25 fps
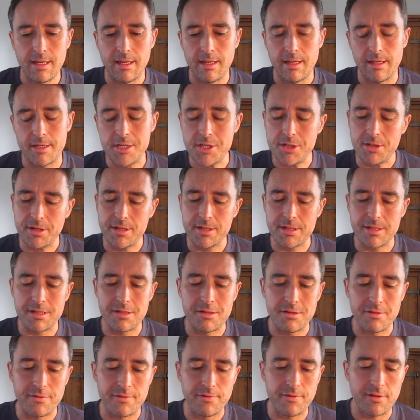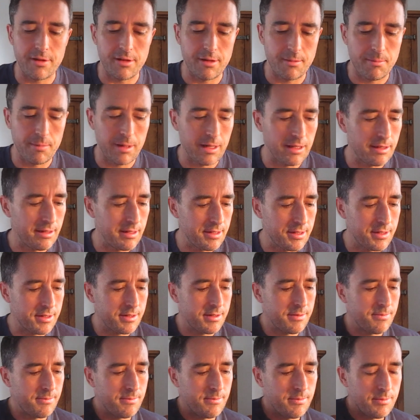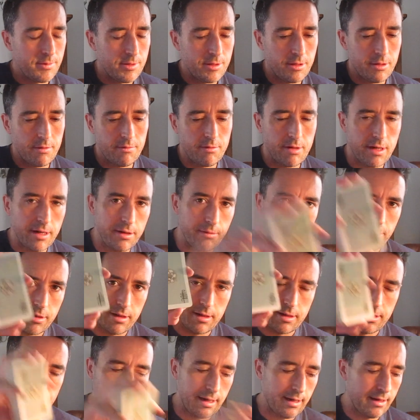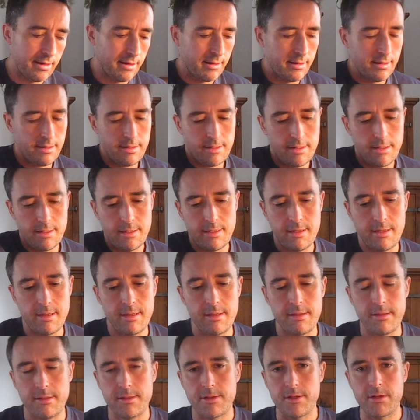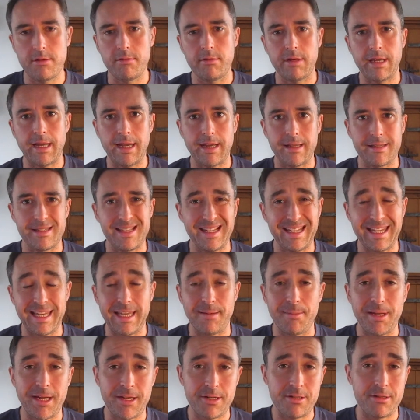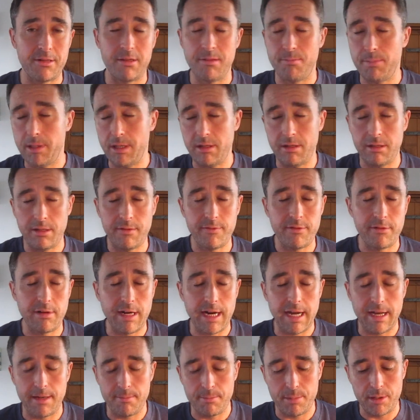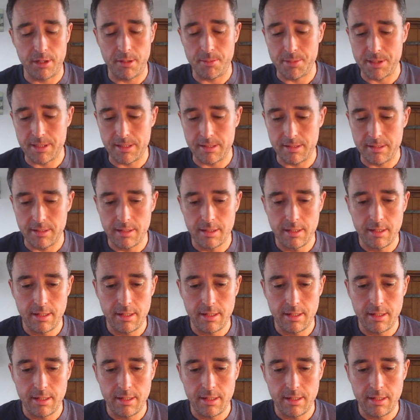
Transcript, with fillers: Uh, strangely enough, um, in this sort of Rider-Waite deck, uh, there's two cards that came extra purely for art purposes.